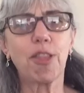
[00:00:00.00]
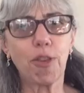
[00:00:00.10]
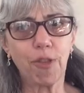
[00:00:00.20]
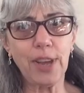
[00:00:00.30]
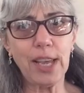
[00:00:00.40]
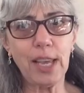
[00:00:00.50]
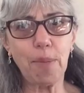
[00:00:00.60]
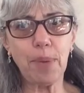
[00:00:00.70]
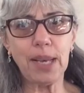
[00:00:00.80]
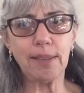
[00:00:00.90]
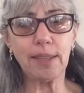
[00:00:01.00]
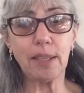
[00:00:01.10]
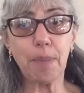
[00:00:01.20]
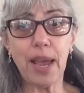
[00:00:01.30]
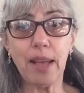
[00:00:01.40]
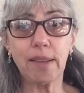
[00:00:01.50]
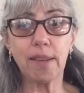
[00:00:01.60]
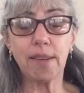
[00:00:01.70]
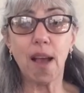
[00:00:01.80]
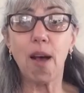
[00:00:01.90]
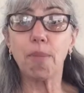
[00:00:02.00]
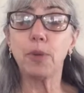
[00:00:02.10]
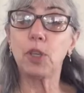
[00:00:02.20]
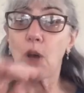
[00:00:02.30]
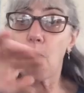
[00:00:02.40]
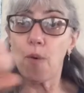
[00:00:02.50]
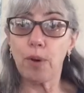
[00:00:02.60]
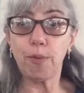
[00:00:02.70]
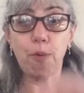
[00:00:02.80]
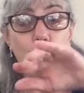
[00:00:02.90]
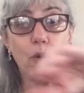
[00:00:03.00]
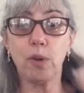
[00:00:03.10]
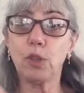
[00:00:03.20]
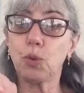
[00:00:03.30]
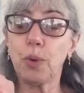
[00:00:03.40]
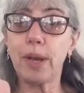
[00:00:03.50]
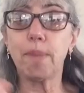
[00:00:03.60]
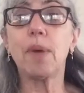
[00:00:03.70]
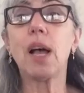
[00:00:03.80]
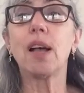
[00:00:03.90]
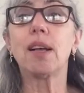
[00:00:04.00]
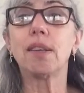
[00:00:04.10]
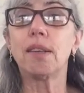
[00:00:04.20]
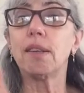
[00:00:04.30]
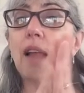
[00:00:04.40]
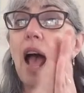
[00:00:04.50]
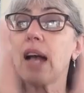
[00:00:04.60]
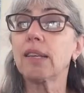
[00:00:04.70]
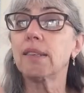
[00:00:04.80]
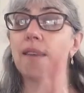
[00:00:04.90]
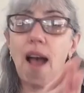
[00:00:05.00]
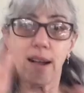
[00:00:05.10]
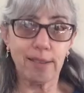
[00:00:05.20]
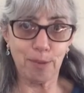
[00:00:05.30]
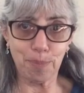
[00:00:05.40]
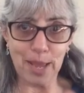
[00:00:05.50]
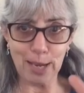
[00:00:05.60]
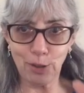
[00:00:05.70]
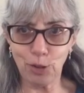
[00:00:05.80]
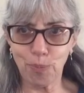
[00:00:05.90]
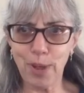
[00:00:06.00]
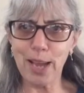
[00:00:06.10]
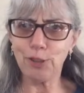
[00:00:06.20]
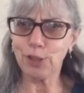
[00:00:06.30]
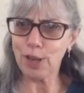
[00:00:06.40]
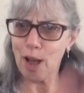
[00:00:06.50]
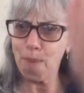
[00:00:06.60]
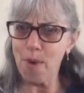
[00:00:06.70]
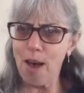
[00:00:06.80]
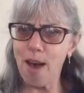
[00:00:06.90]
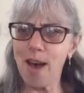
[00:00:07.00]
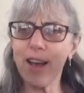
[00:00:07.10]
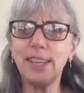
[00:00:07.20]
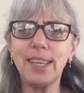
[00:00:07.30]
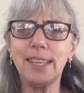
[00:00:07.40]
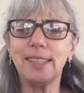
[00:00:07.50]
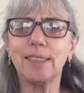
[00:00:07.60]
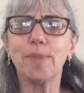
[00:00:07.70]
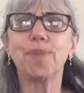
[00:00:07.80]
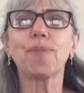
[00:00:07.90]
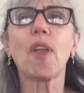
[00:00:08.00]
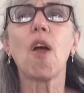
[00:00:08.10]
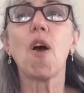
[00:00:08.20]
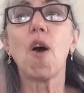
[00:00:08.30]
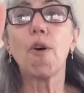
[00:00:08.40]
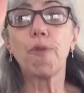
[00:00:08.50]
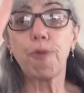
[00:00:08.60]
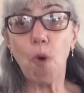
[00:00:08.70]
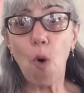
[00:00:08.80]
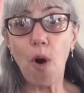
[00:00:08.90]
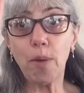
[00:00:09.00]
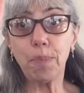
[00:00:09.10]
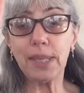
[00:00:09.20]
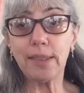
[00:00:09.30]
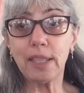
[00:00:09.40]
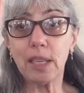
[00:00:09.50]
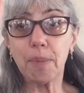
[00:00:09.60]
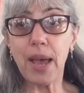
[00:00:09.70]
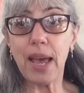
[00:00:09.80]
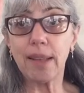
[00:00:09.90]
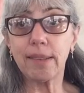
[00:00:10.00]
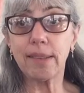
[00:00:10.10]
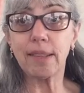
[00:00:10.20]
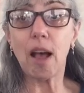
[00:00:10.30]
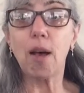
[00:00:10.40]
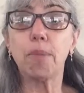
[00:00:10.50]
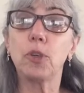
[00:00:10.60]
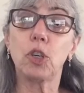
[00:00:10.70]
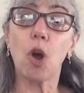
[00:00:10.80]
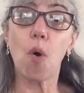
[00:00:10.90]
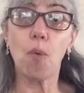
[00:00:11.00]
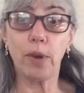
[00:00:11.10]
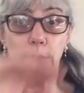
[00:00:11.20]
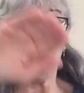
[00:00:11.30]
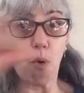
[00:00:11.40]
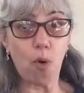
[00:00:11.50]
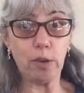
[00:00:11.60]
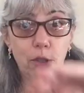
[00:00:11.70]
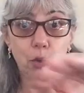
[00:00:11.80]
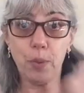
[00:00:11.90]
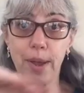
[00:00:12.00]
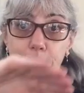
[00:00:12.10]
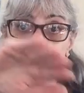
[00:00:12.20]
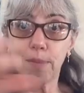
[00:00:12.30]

Three pigs in the bathtub going for a swim. Knock, knock, splash, splash, come on in. Four pigs in the bathtub going for a swim.